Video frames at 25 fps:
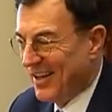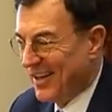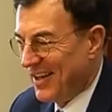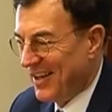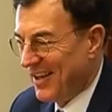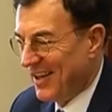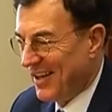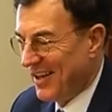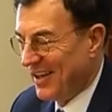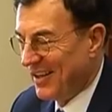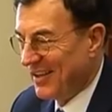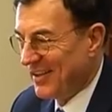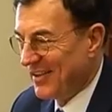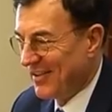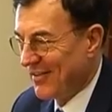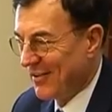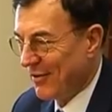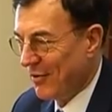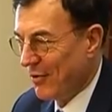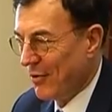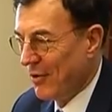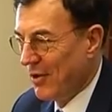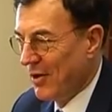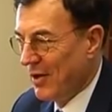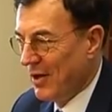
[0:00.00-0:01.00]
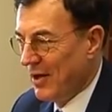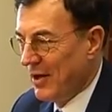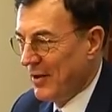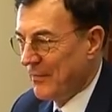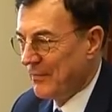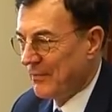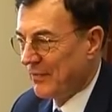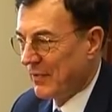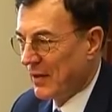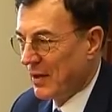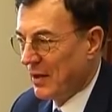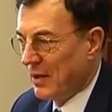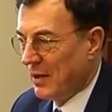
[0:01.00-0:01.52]
And so
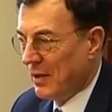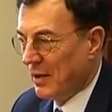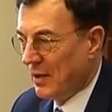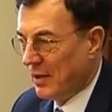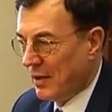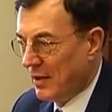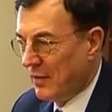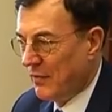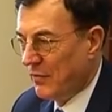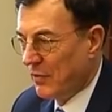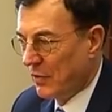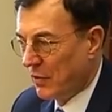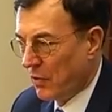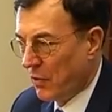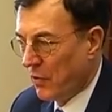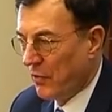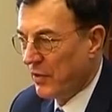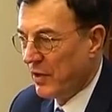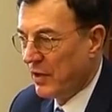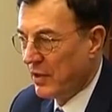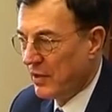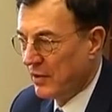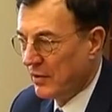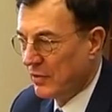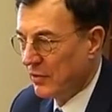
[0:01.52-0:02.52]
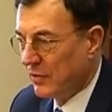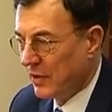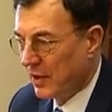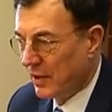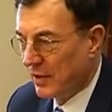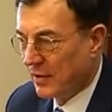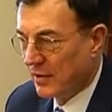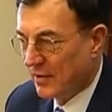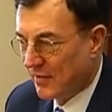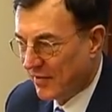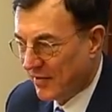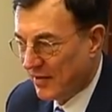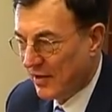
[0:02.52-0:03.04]
if you go there, you
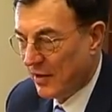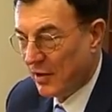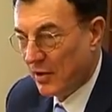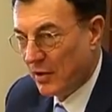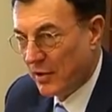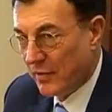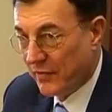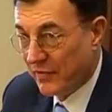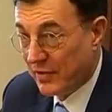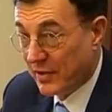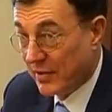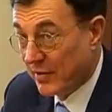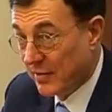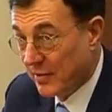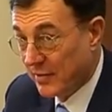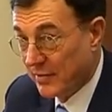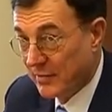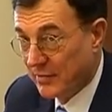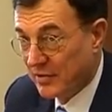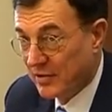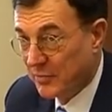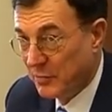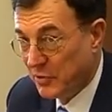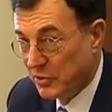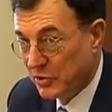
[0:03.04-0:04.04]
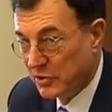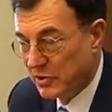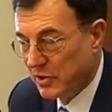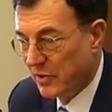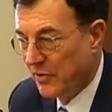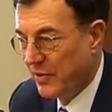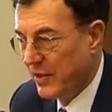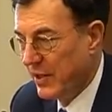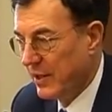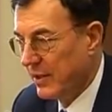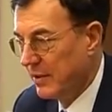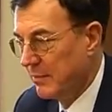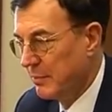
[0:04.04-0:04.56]
can see a lot of this spiritual
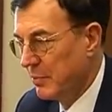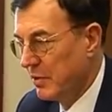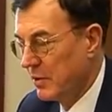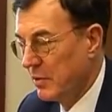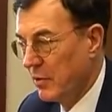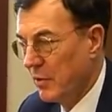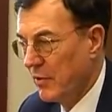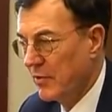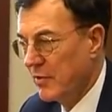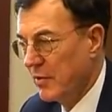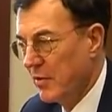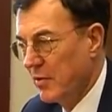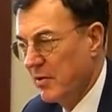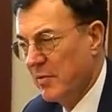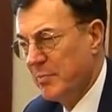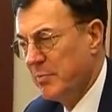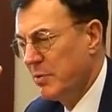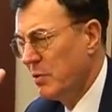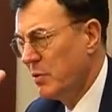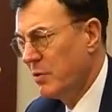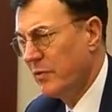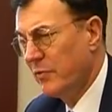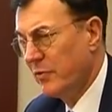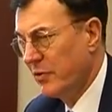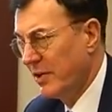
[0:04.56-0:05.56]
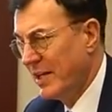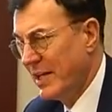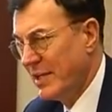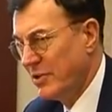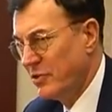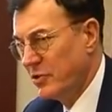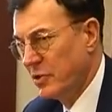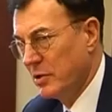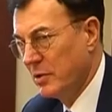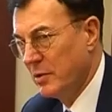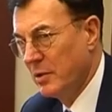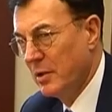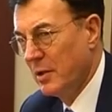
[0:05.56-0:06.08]
thing, but also it's beautiful
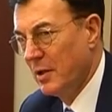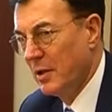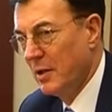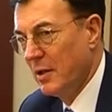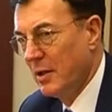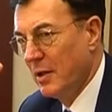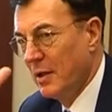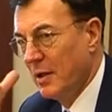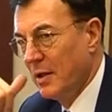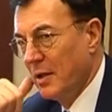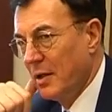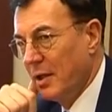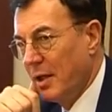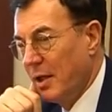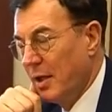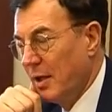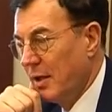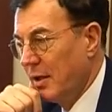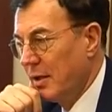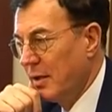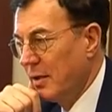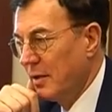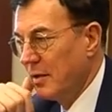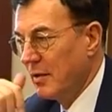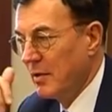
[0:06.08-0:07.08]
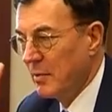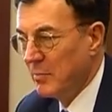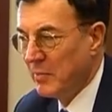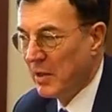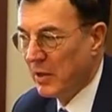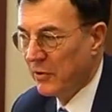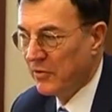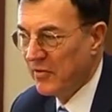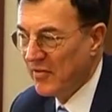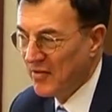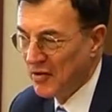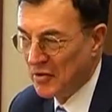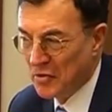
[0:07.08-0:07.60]
nature. And the
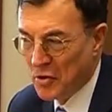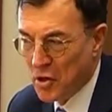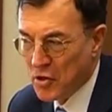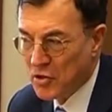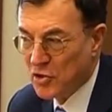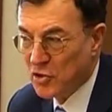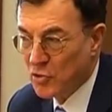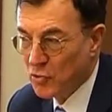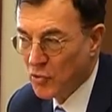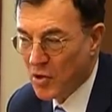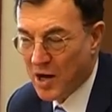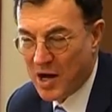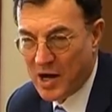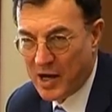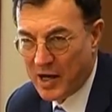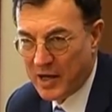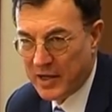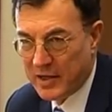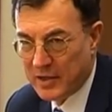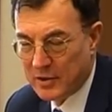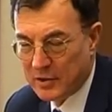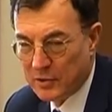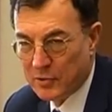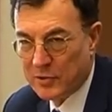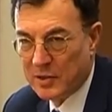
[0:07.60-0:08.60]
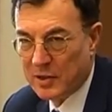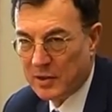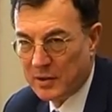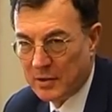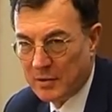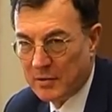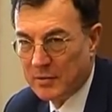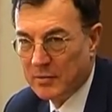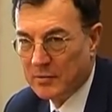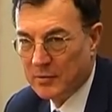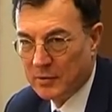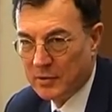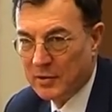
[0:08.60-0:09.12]
mountains are not too high. You can
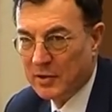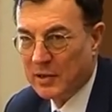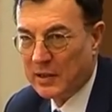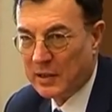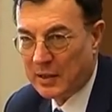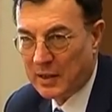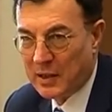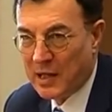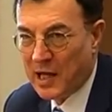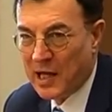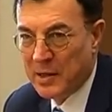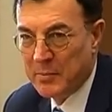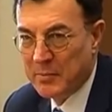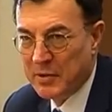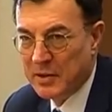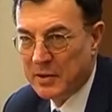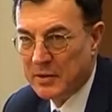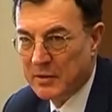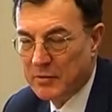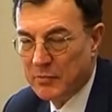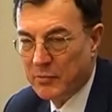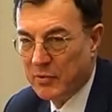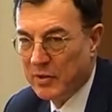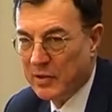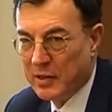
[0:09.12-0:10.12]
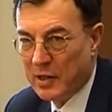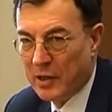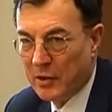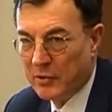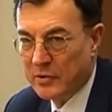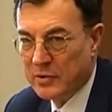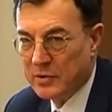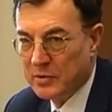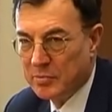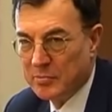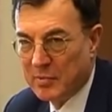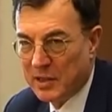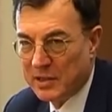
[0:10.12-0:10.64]
climb it
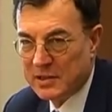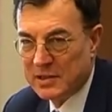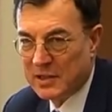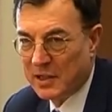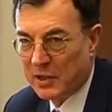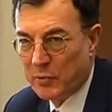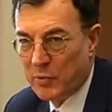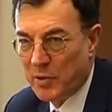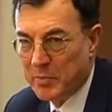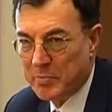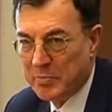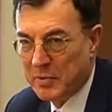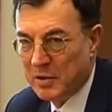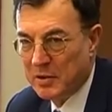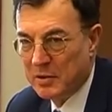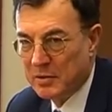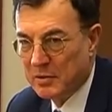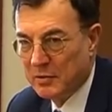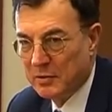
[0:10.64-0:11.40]
without much equipment.